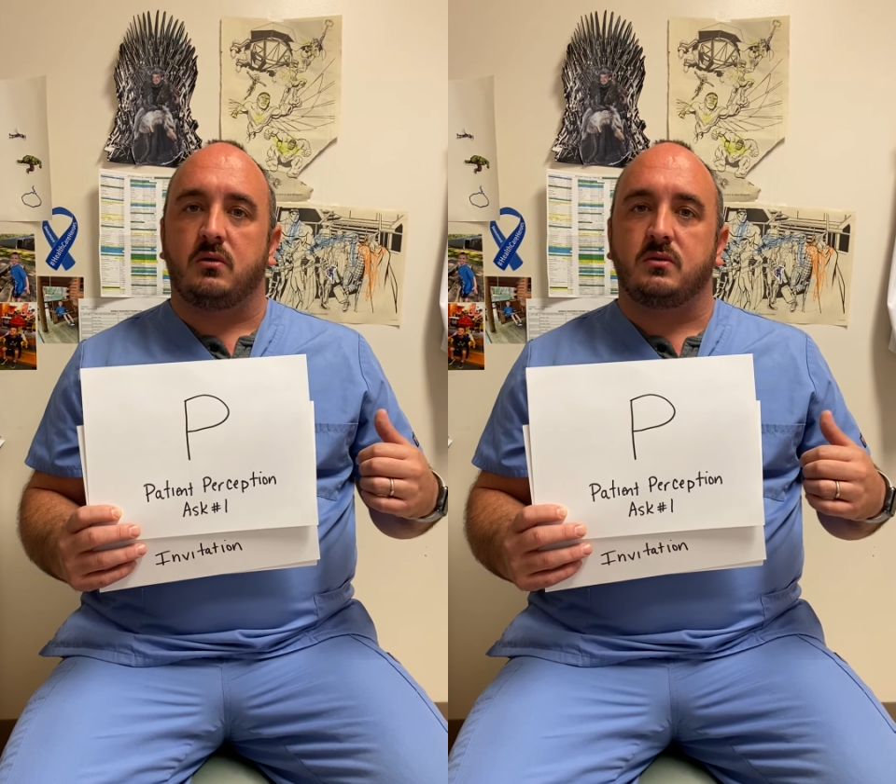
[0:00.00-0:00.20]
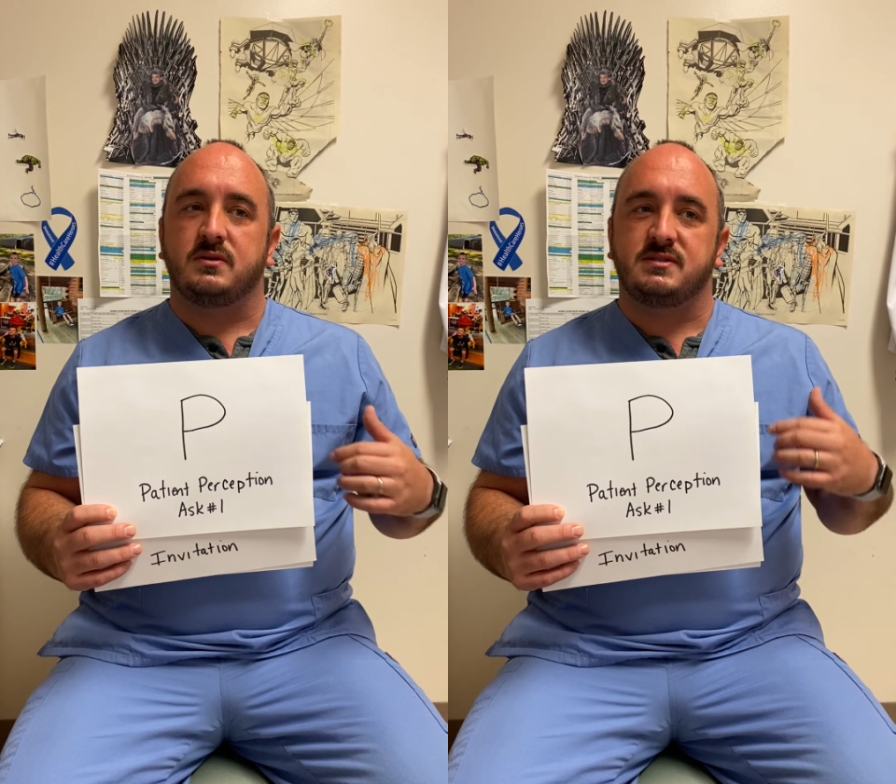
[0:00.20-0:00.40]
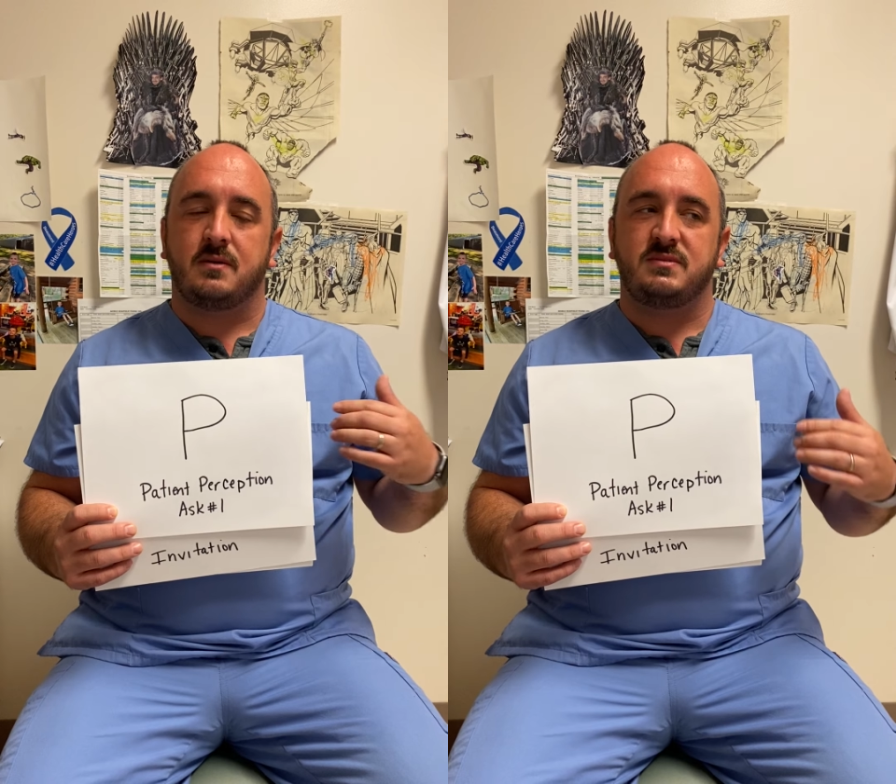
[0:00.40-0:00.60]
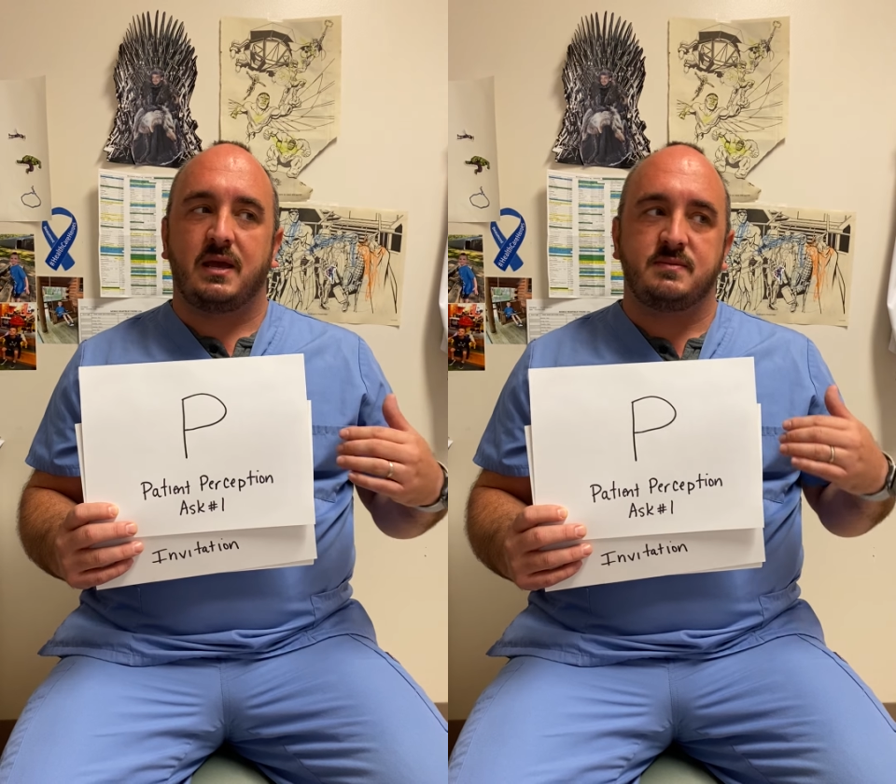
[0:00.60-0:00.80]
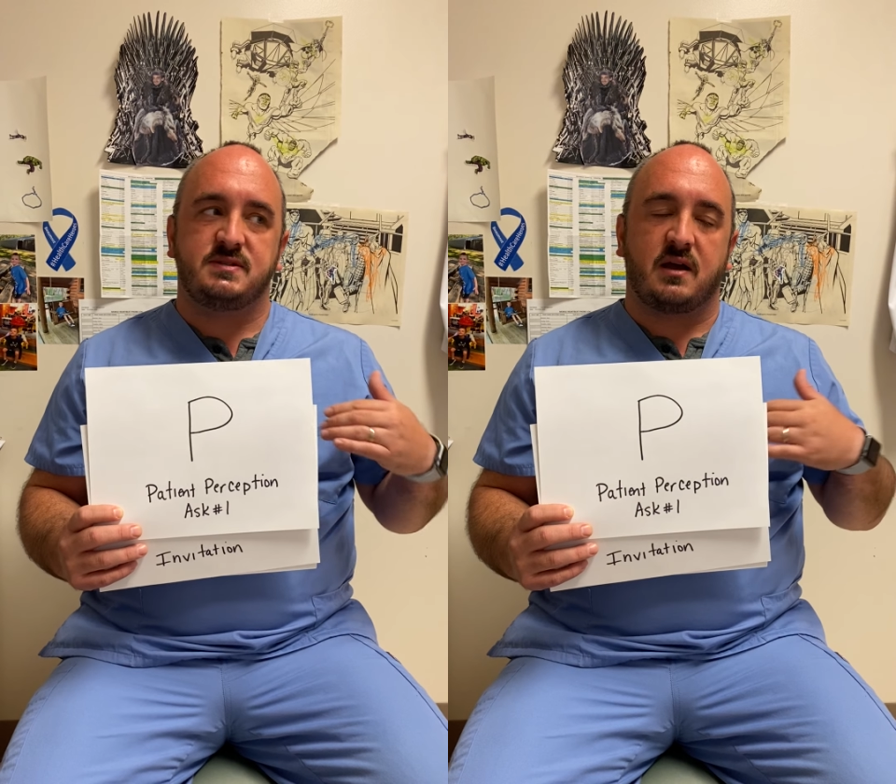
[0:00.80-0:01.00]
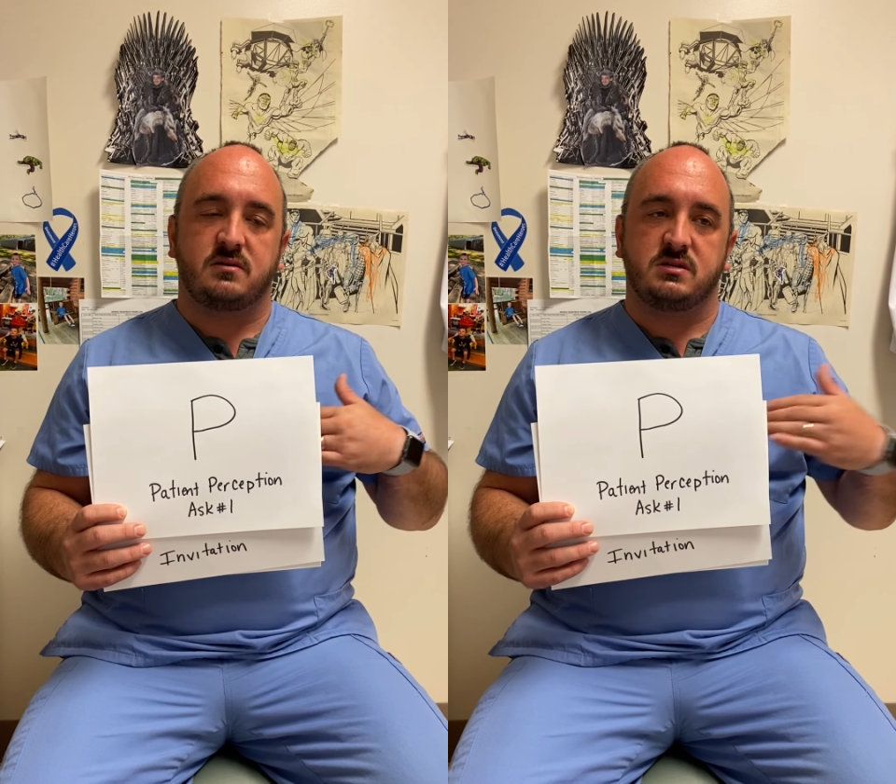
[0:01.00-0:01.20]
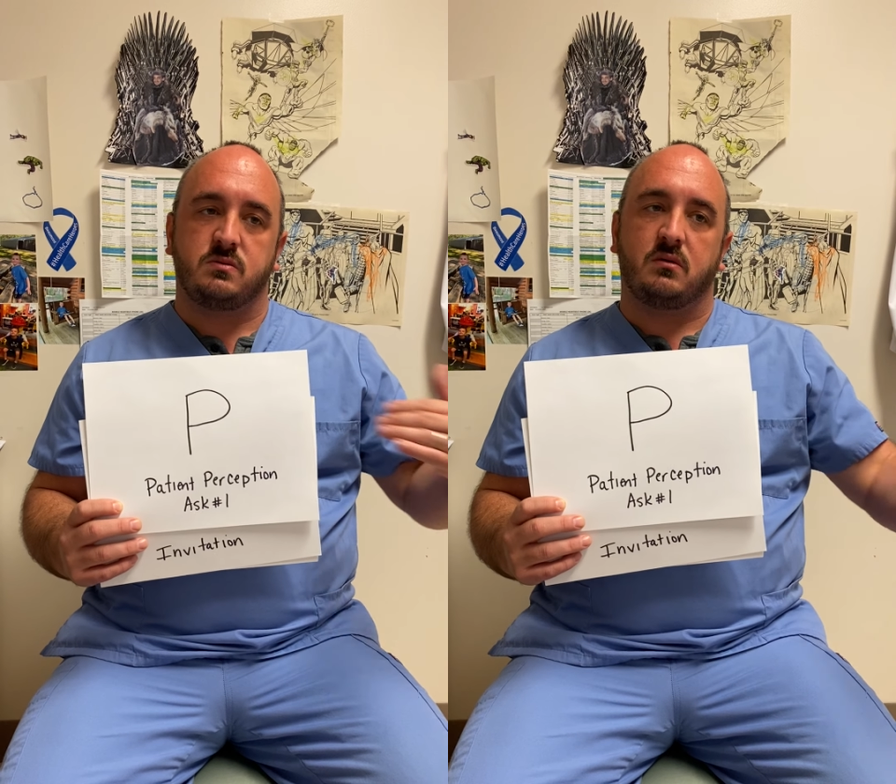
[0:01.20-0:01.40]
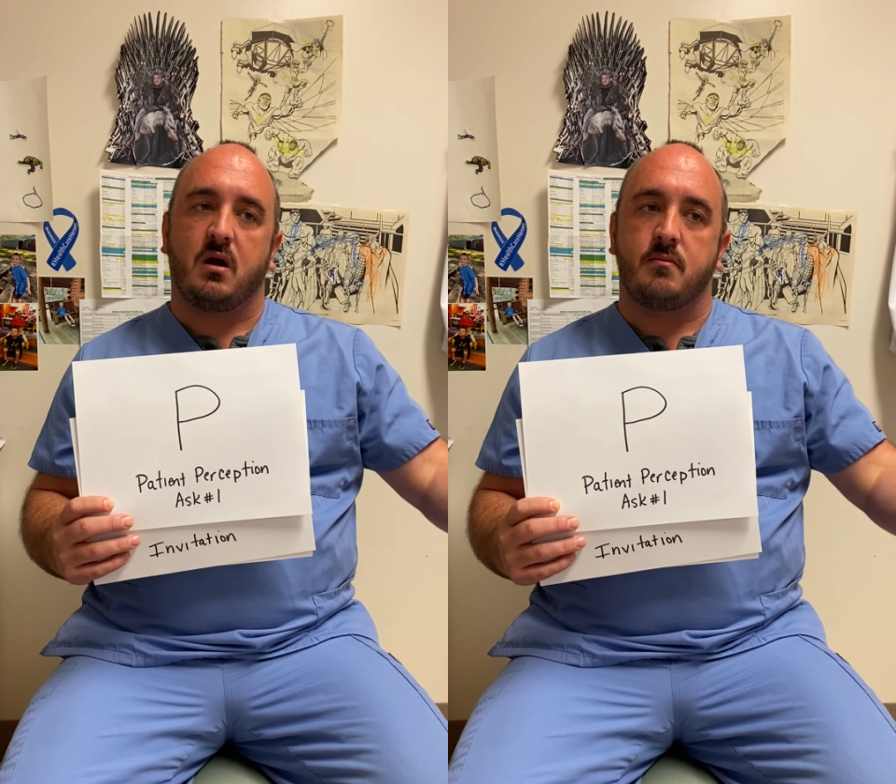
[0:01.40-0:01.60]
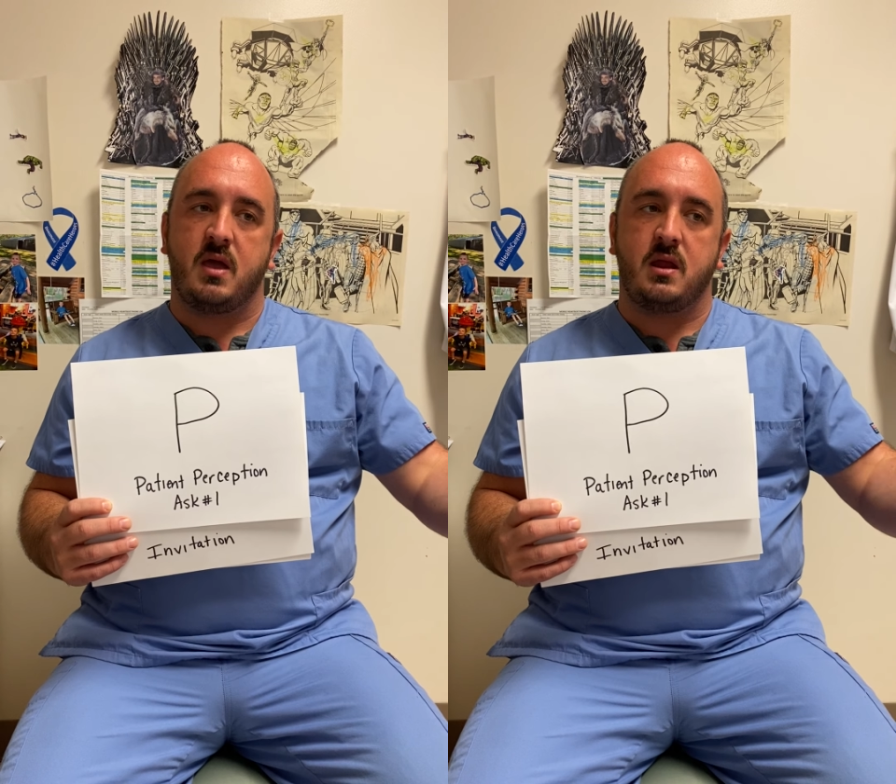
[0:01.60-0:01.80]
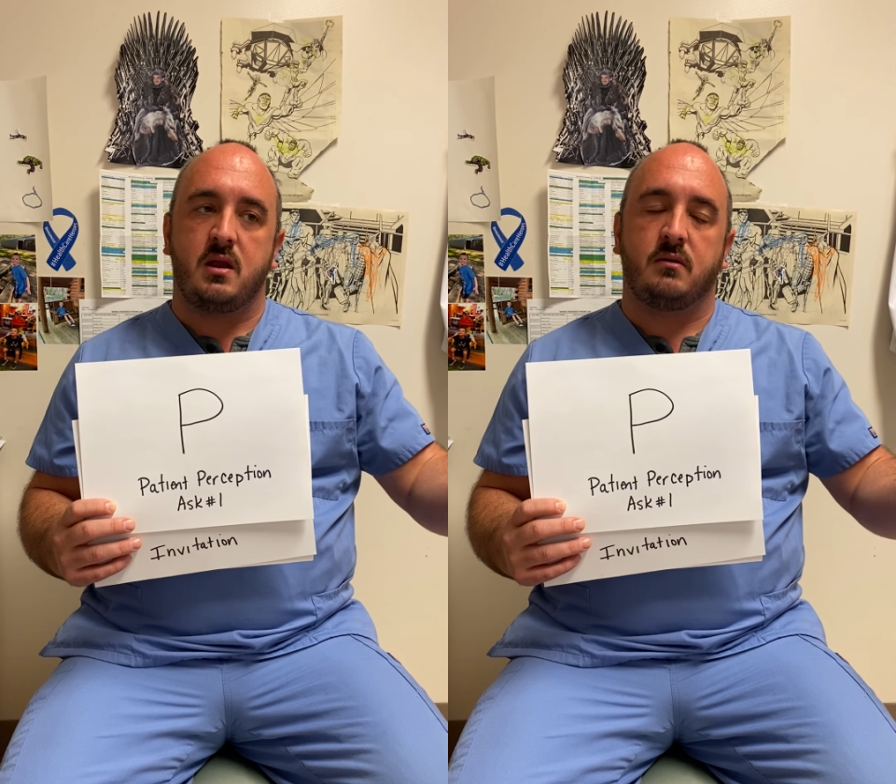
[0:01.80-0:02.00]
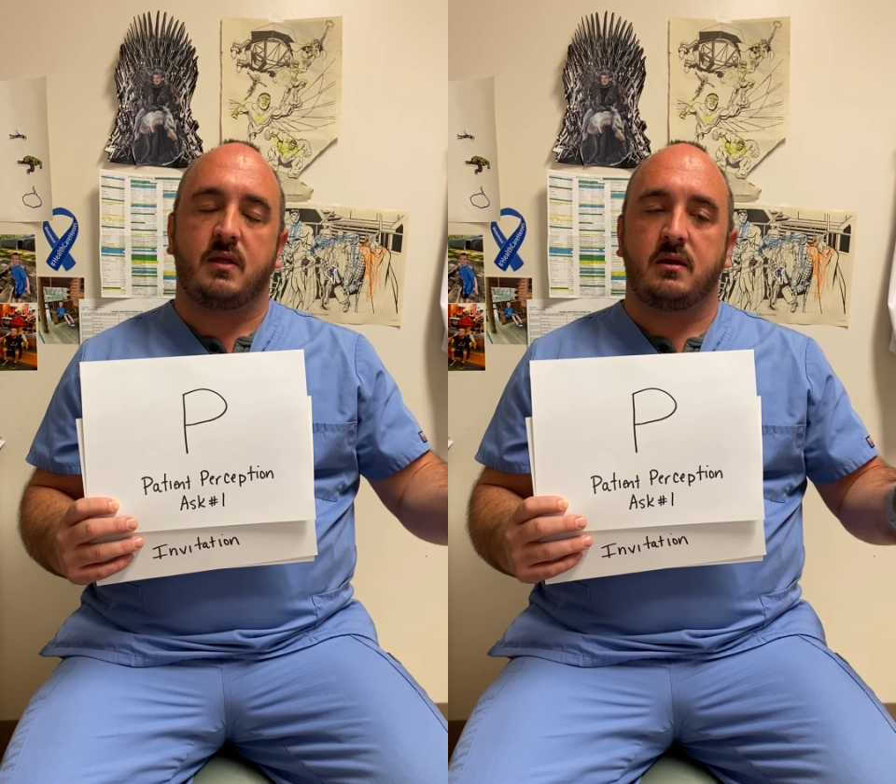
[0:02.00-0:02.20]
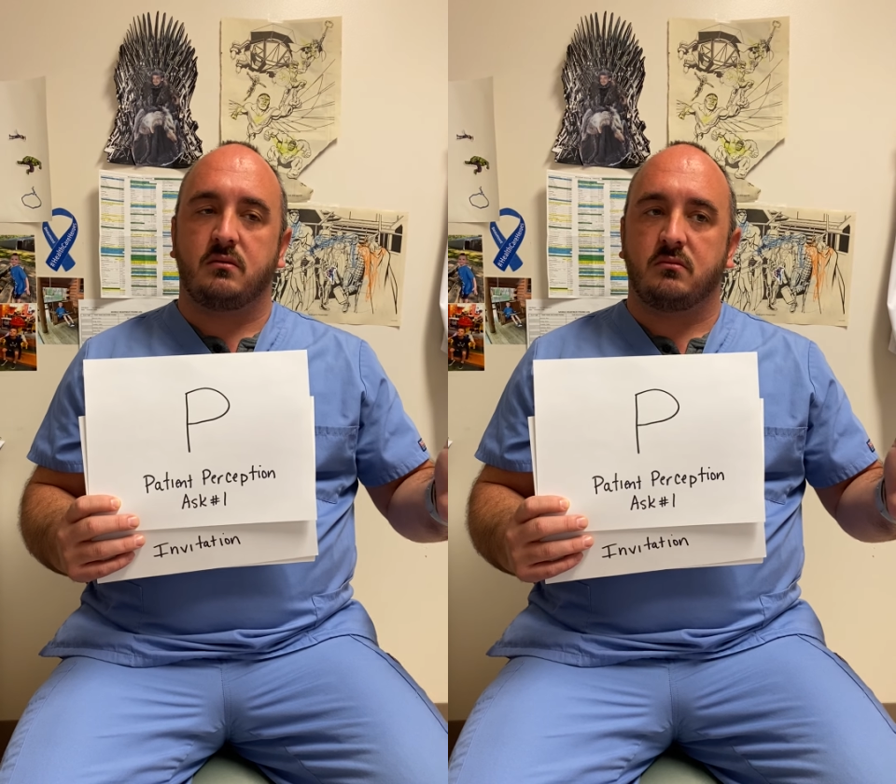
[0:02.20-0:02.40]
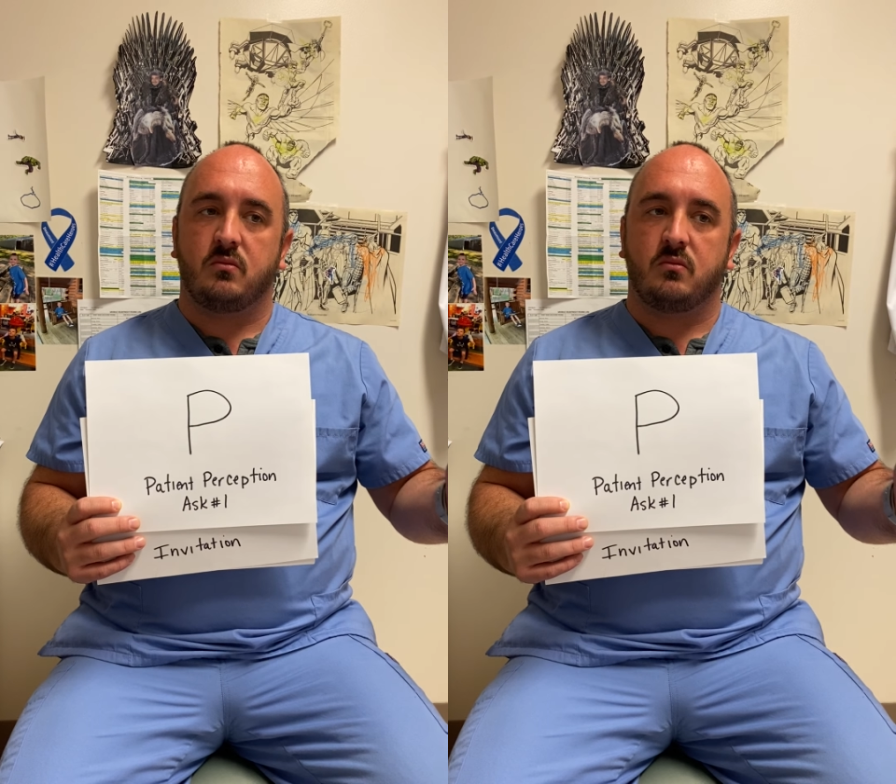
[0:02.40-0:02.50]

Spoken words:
Because sometimes doctors will come in and then